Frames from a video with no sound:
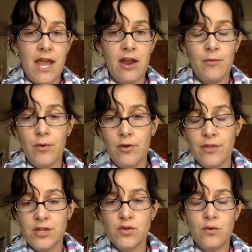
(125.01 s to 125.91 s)
terrible.
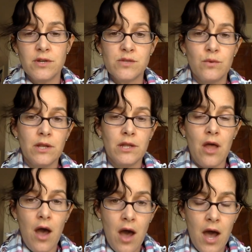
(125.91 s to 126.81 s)
The doors were
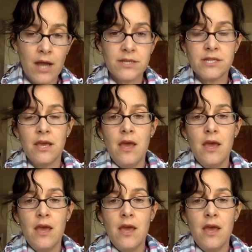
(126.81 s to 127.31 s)
locked.